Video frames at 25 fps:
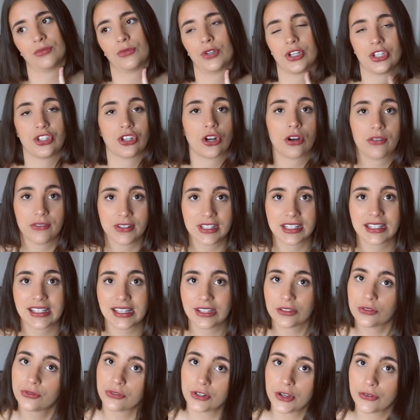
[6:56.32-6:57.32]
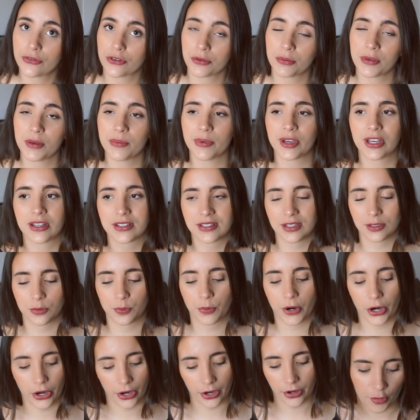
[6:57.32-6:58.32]
which obviously is free for me because it's
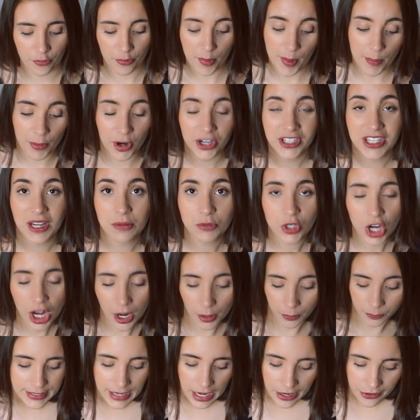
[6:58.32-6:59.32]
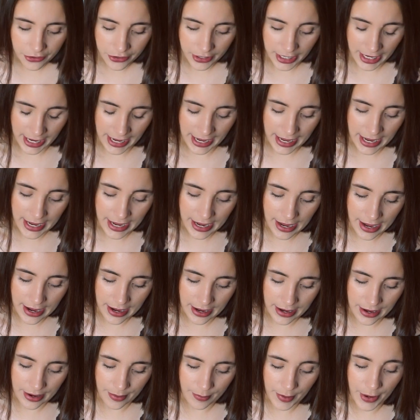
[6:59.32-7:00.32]
part of my part-time job. Saturday
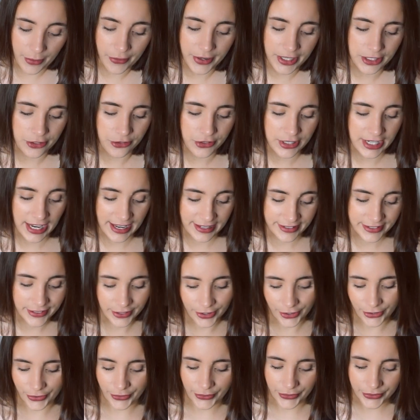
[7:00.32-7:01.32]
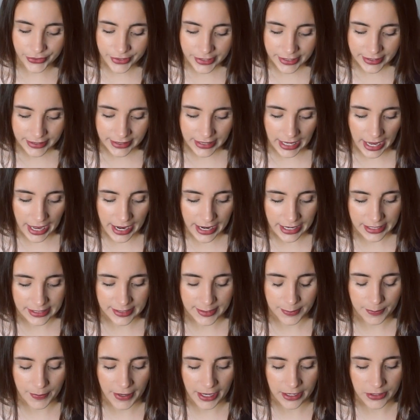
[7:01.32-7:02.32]
I went to Tesco's and I
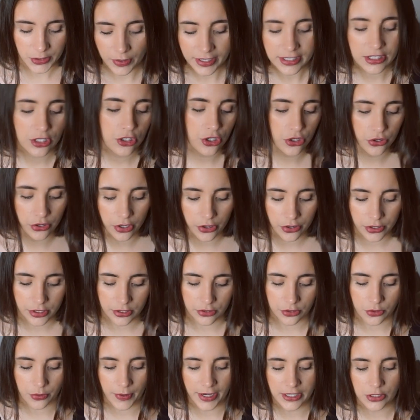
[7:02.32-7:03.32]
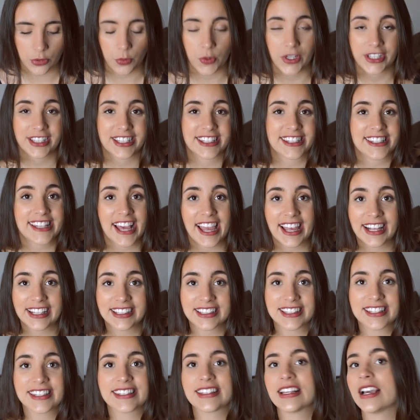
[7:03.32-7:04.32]
spent
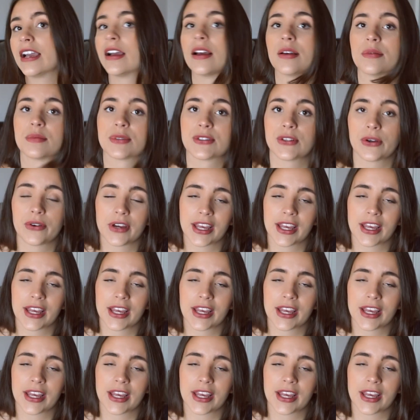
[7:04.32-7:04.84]
€22.21. So